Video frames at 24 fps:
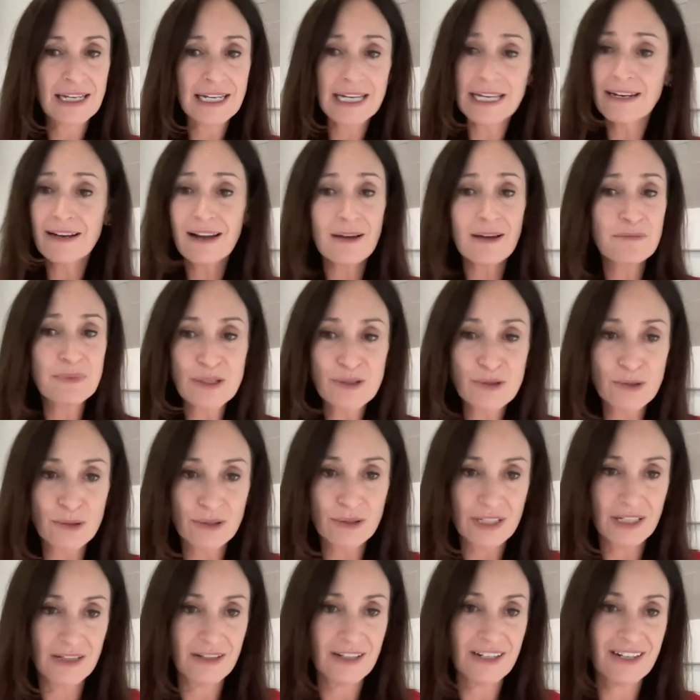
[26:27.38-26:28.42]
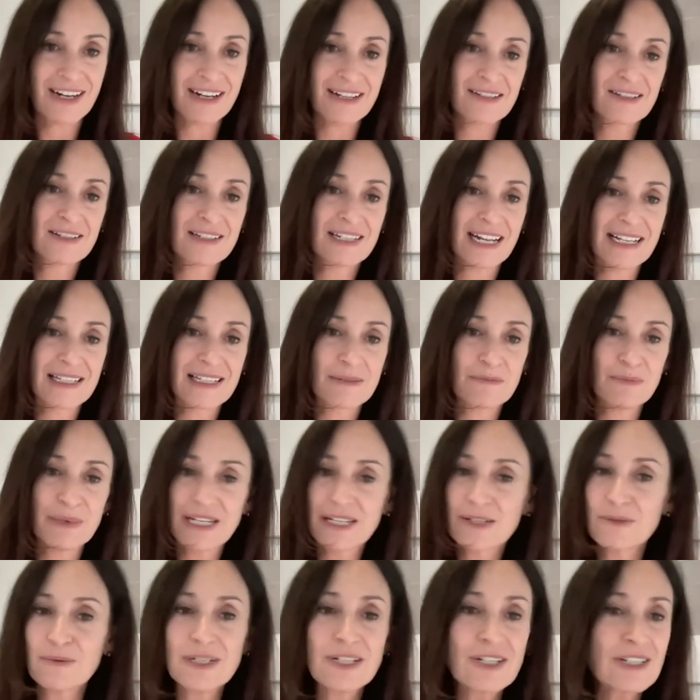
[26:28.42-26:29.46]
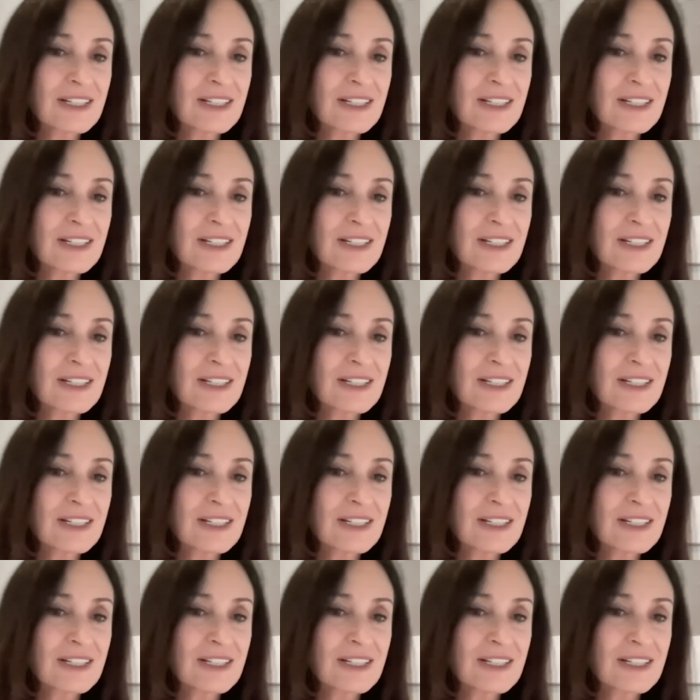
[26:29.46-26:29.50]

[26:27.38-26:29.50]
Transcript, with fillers: cannot be sold in the United States because we